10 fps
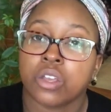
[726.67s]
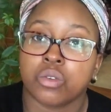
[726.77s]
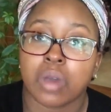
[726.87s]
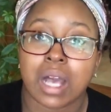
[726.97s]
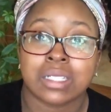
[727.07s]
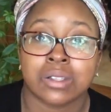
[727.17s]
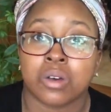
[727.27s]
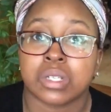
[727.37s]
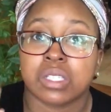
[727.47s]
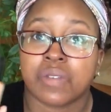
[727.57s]
You guys
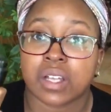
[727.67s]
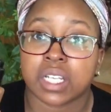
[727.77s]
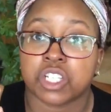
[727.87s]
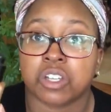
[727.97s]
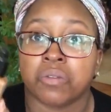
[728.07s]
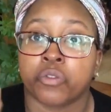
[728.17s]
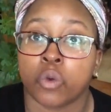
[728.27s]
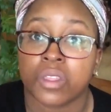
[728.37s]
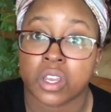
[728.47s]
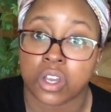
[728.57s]
know this foundation
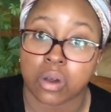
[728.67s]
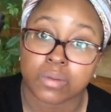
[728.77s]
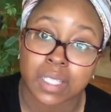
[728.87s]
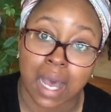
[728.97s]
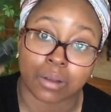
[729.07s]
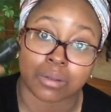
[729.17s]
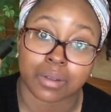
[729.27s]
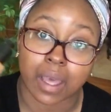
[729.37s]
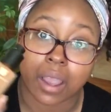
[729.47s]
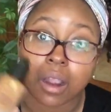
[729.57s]
for the goats out
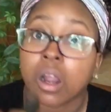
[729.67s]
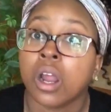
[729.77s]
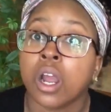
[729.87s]
there